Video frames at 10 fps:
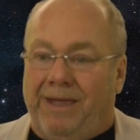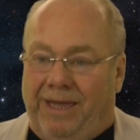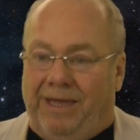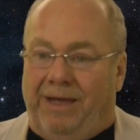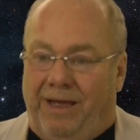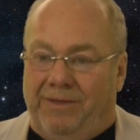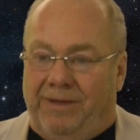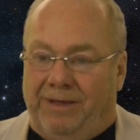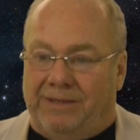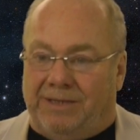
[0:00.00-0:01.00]
and
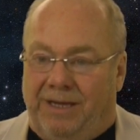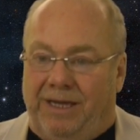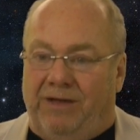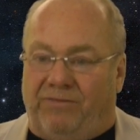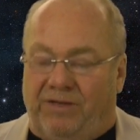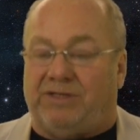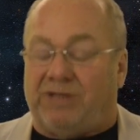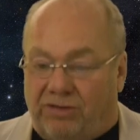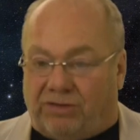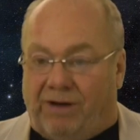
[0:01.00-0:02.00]
that if this
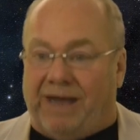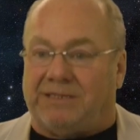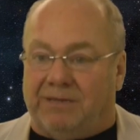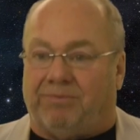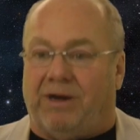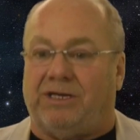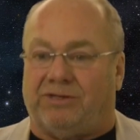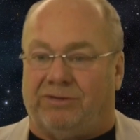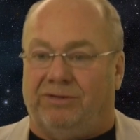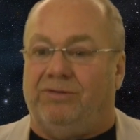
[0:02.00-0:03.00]
threat
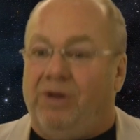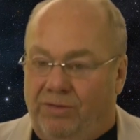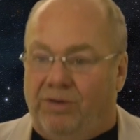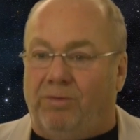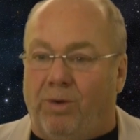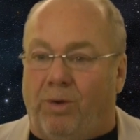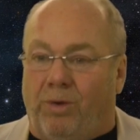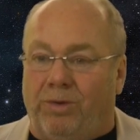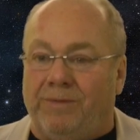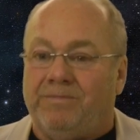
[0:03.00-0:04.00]
breaks through the
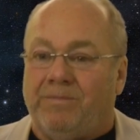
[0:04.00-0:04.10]
wall,